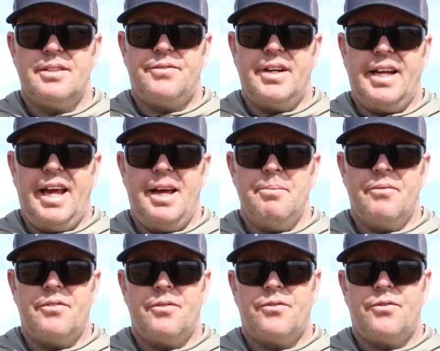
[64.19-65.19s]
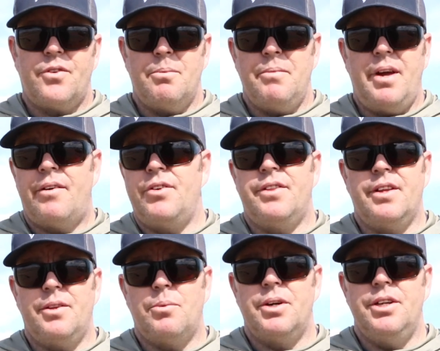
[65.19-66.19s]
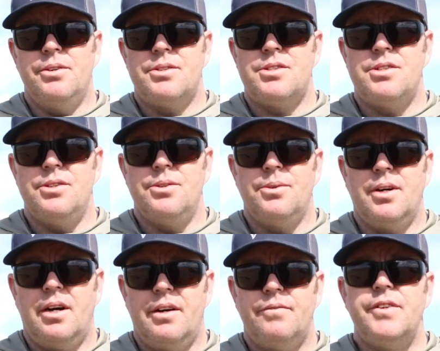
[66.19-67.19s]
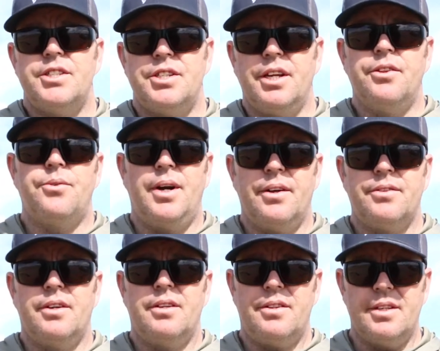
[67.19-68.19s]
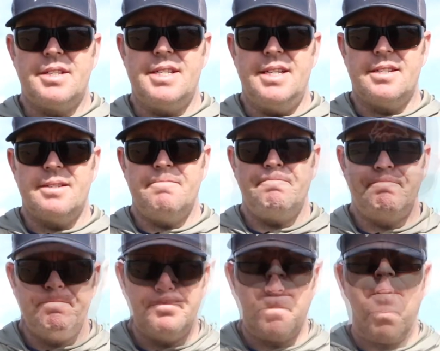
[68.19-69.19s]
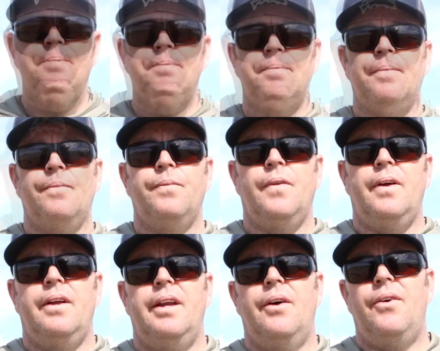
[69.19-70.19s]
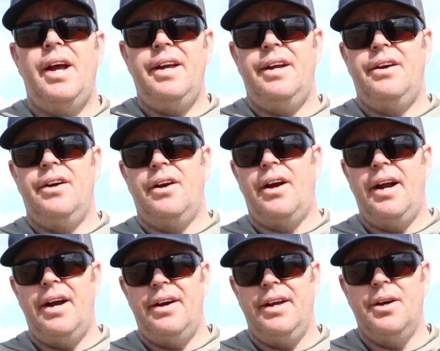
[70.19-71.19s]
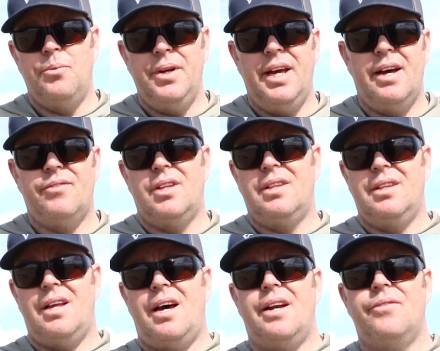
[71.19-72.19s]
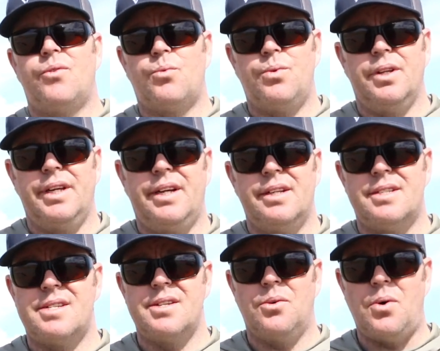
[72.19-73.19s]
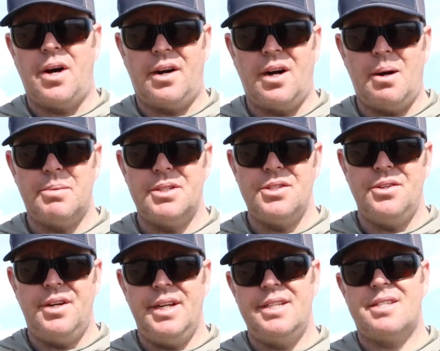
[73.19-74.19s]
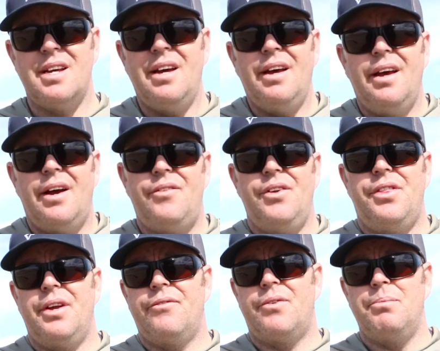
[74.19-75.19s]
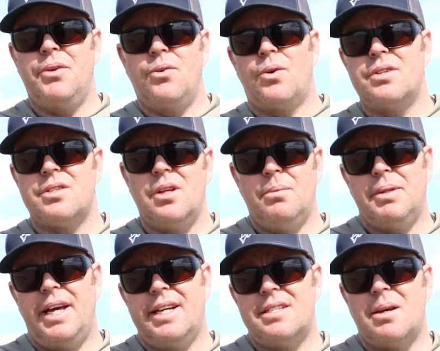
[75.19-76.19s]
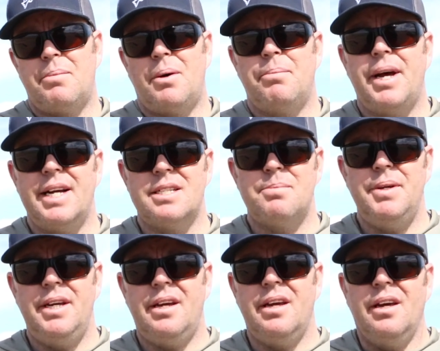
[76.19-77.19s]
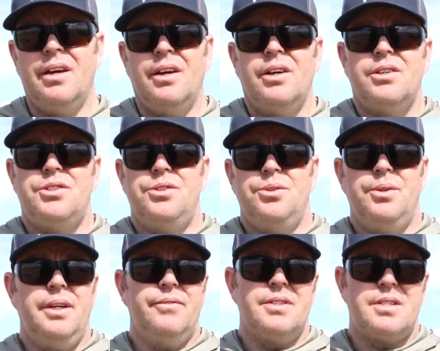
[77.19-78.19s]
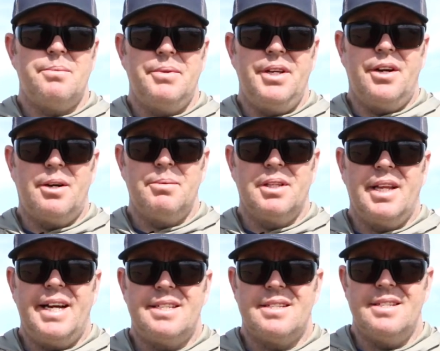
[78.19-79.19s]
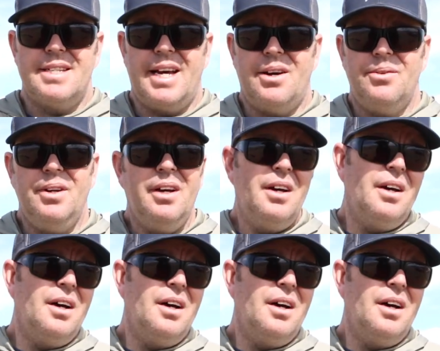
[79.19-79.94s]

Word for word: different game from everything that we're used to fishing throughout the season. Now, right here in our area, we have a lot of really good still water opportunities. Everything from the North Slope lakes up on Pikes Peak to even some of the urban lakes in town,